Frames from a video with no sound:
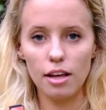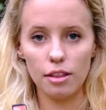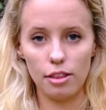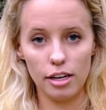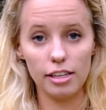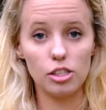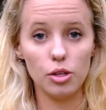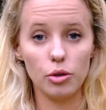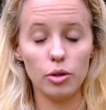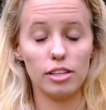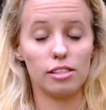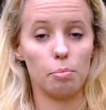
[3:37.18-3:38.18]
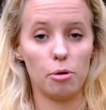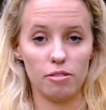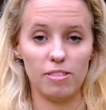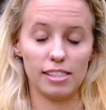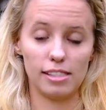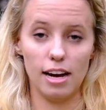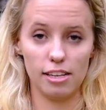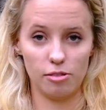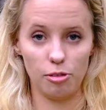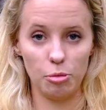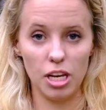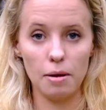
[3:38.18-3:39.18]
32 is the perfect size
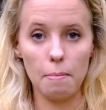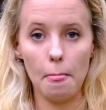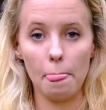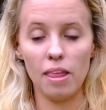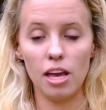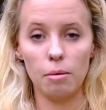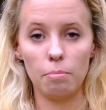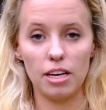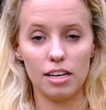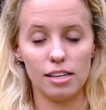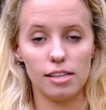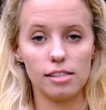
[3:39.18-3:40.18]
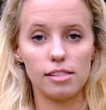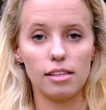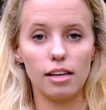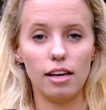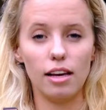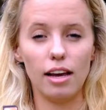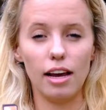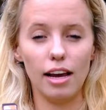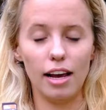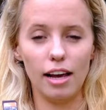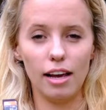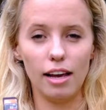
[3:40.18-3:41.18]
for me because
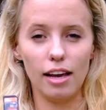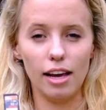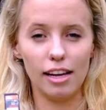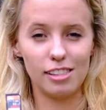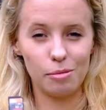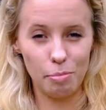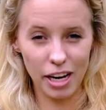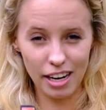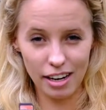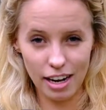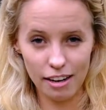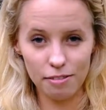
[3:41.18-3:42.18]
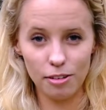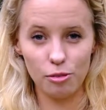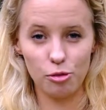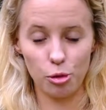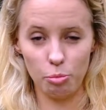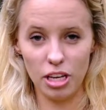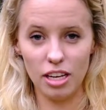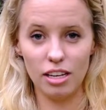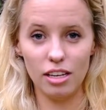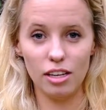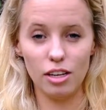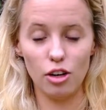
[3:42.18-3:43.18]
it's big enough for
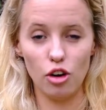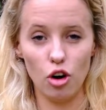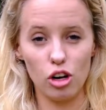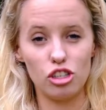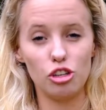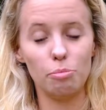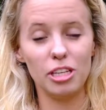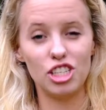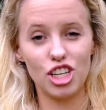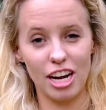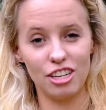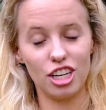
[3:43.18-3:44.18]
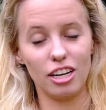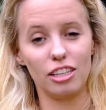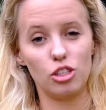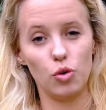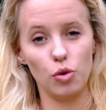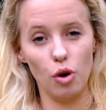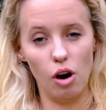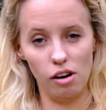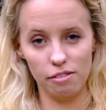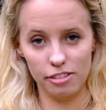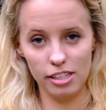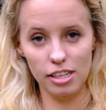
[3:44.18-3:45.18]
me not to be changing it too
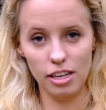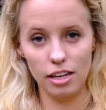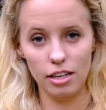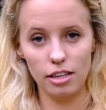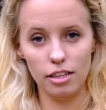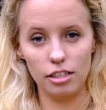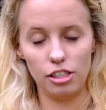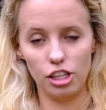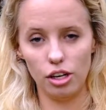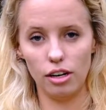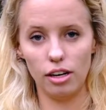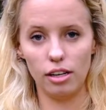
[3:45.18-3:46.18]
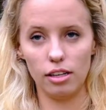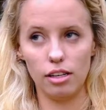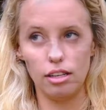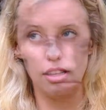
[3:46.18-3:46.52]
often during